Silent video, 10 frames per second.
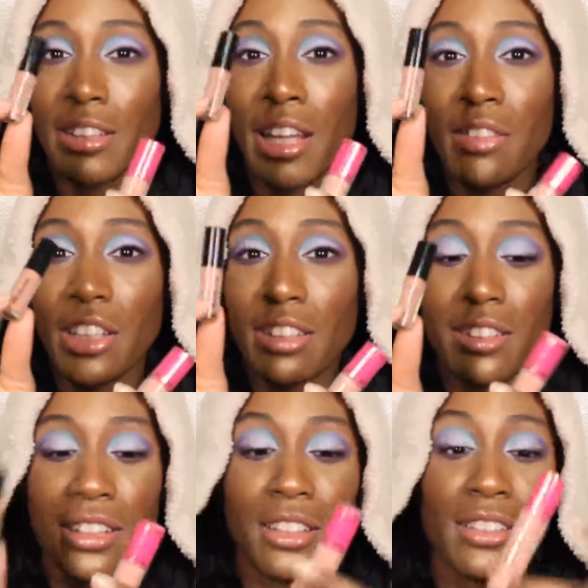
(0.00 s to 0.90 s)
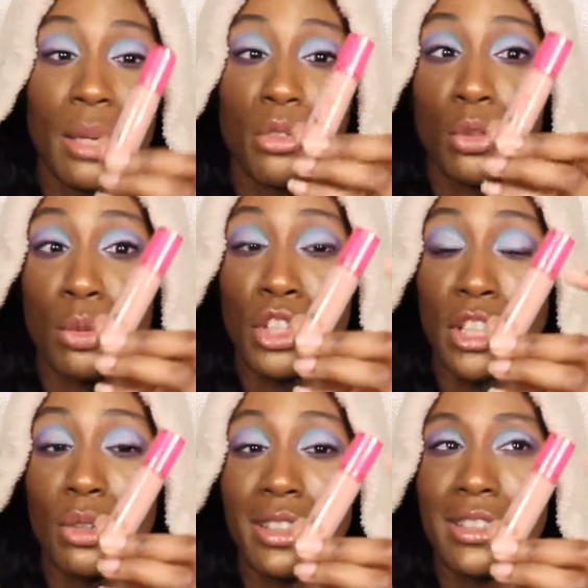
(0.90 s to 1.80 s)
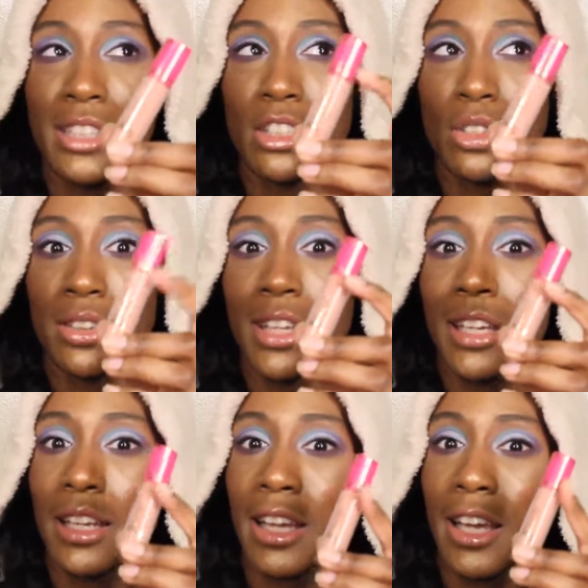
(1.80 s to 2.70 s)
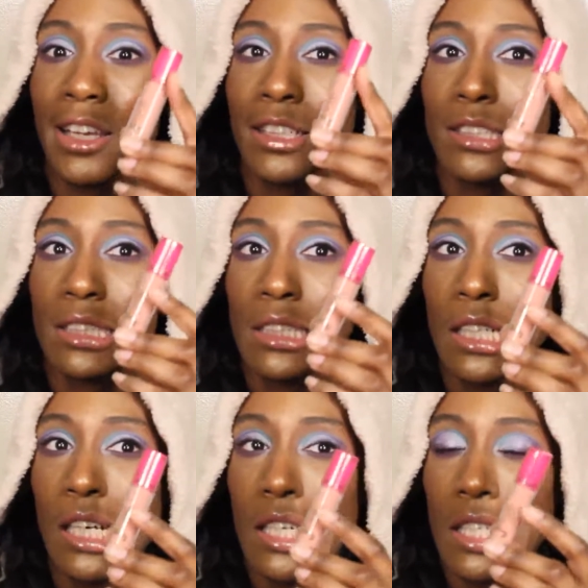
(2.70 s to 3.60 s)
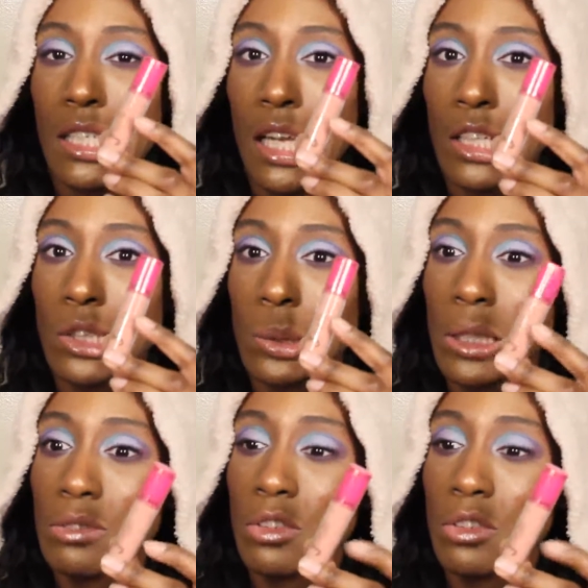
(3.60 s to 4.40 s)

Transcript: I think this is an exceptional deal, because these are, I think, like, aren't these like twelve or